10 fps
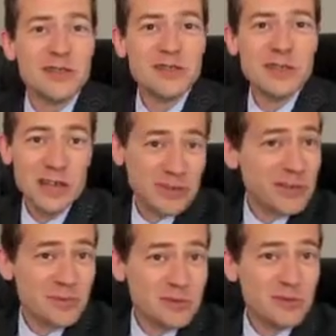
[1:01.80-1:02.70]
Actually, I had
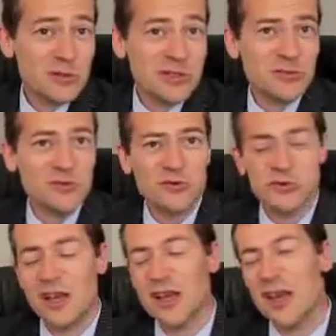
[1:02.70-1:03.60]
the opportunity to do
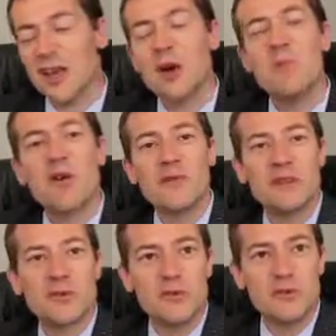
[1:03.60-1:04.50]
a number of
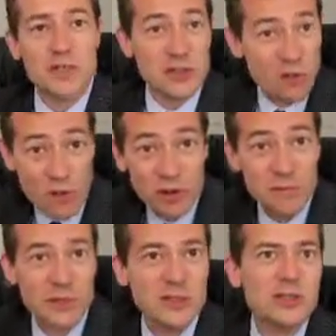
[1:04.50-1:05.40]
interviews in the
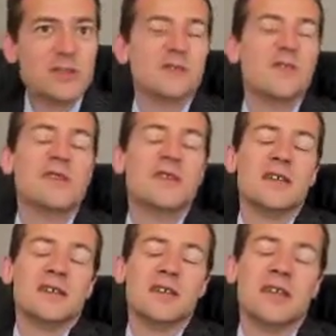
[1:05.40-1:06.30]
run-up, actually,
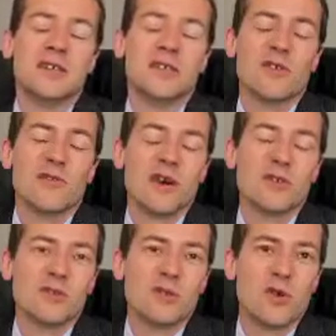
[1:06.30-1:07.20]
to the
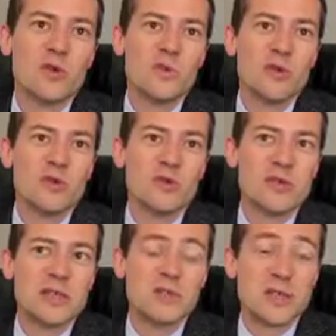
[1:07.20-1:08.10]
final tournament
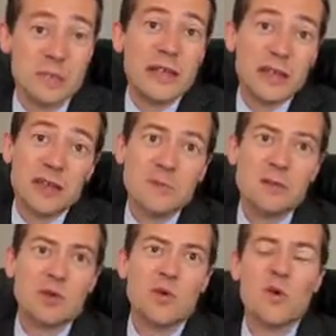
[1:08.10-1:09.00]
to explain a little bit
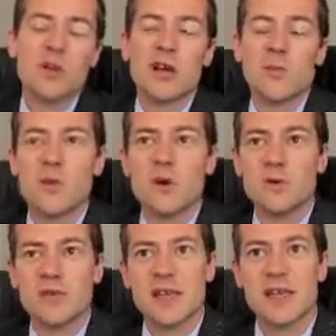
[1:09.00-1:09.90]
what the World Cup
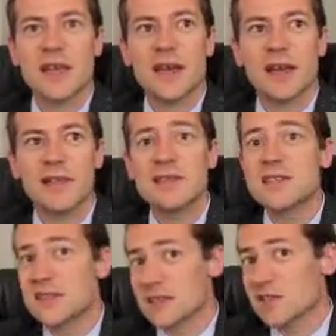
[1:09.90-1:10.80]
was. And this
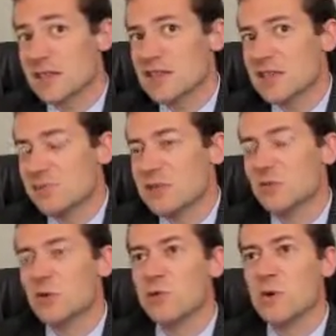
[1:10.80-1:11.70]
is a
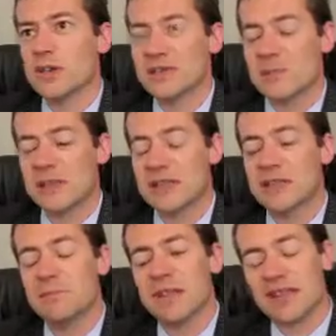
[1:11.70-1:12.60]
bit what we were expected.
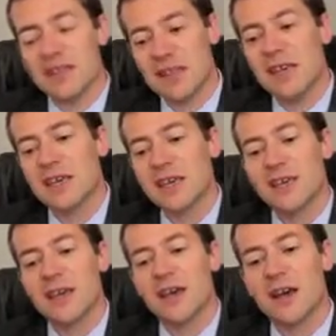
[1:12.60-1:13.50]
But I think
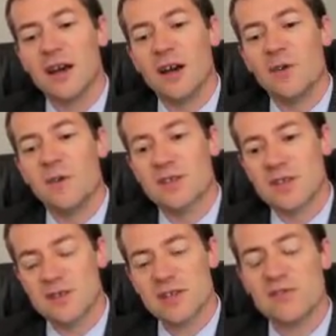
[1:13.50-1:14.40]
the
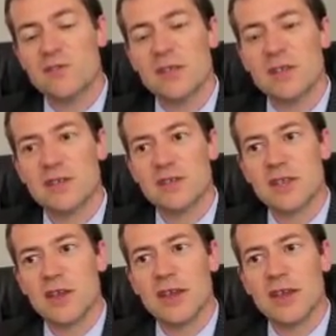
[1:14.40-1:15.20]
South Africans